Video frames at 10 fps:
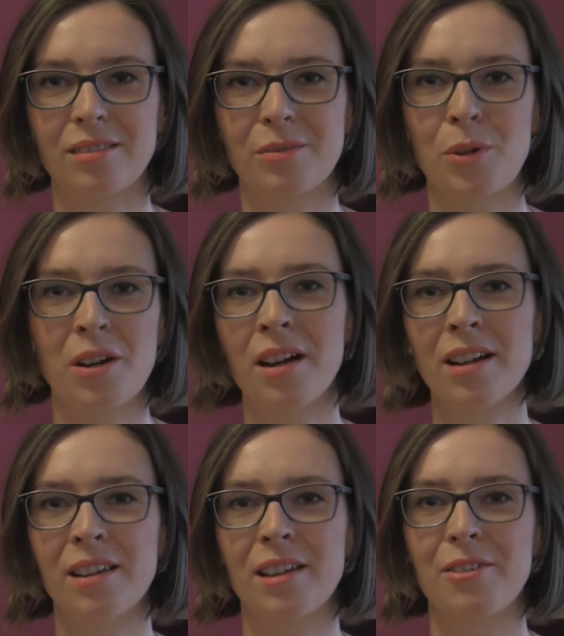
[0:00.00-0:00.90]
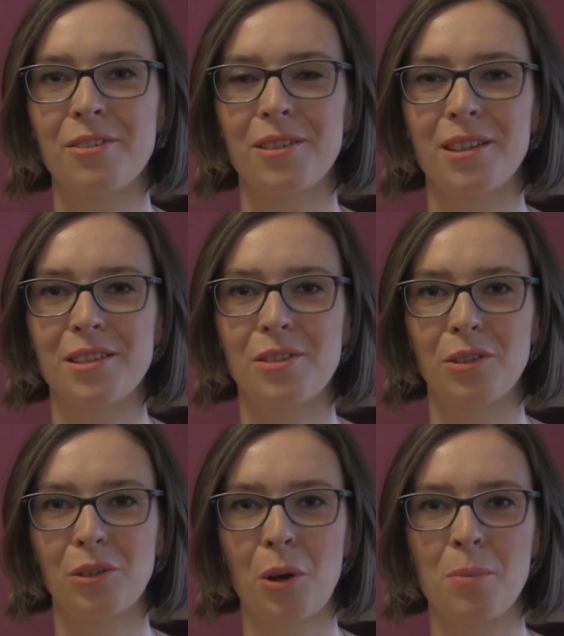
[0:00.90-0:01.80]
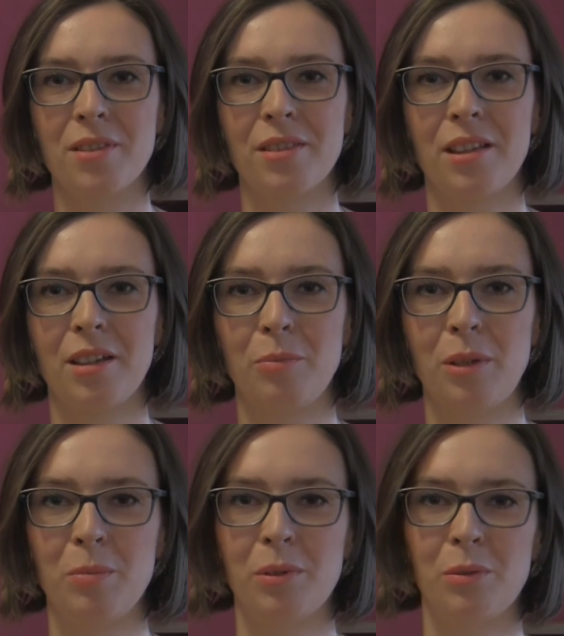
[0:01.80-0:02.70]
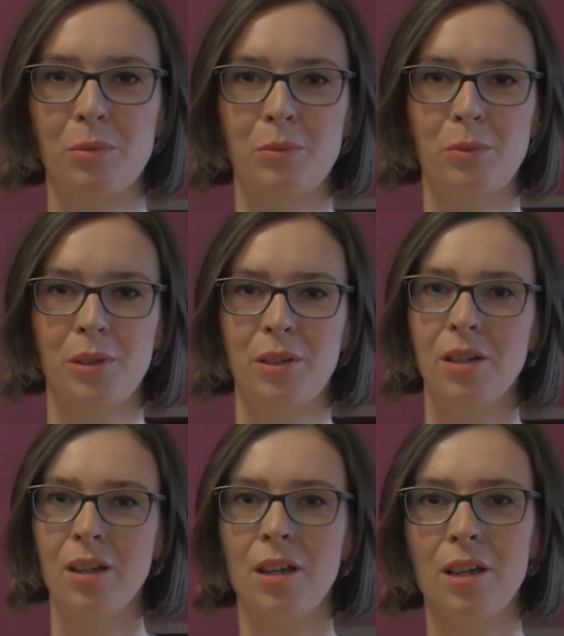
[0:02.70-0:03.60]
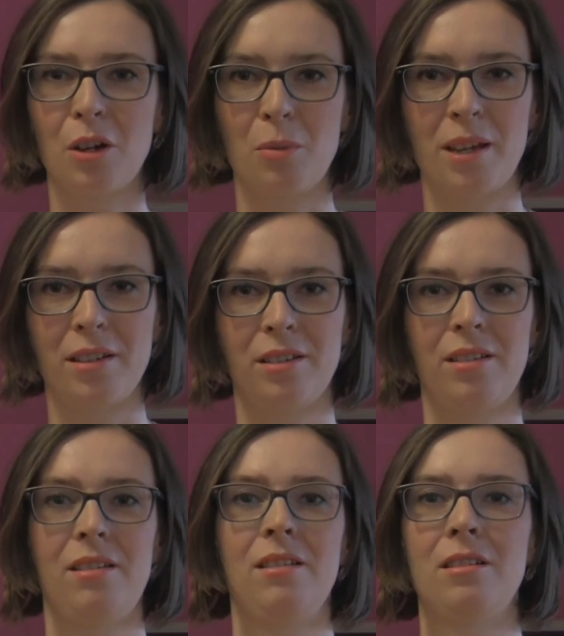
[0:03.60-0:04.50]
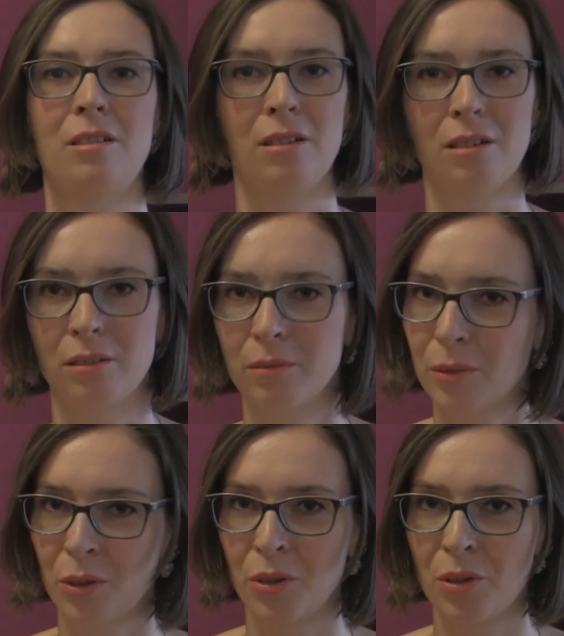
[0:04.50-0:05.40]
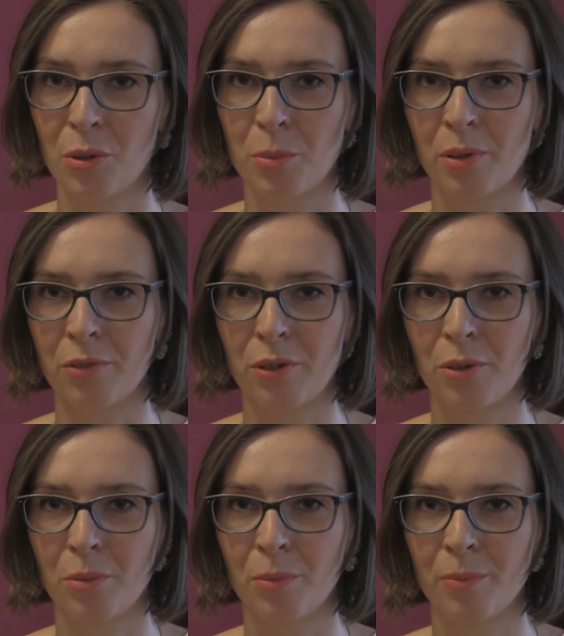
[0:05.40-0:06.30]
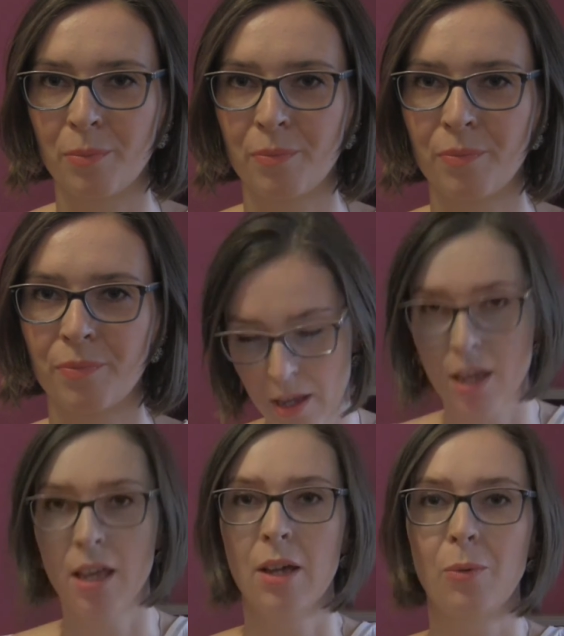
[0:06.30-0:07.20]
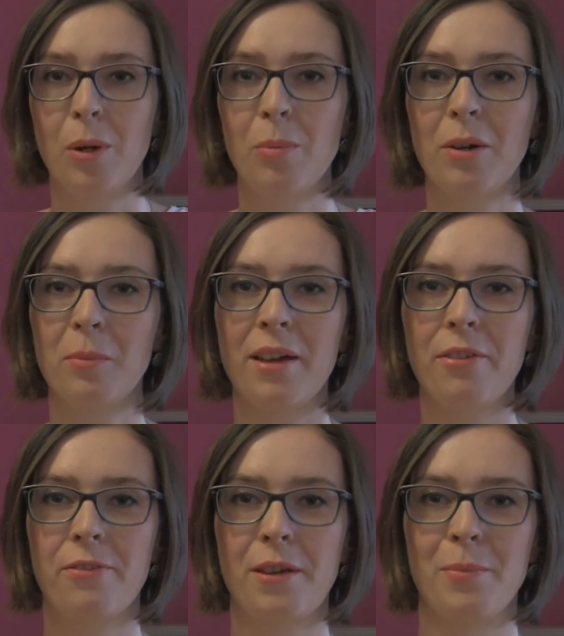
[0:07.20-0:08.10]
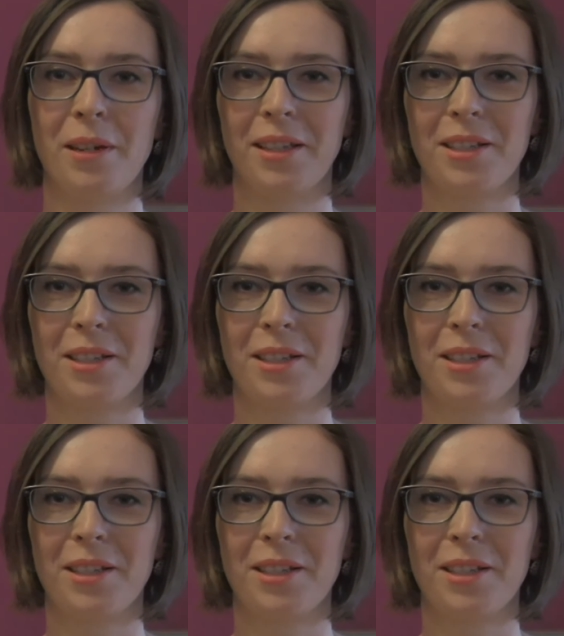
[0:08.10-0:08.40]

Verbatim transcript: where I live, it's not common that people would comment uh, on your perfume. What about my family?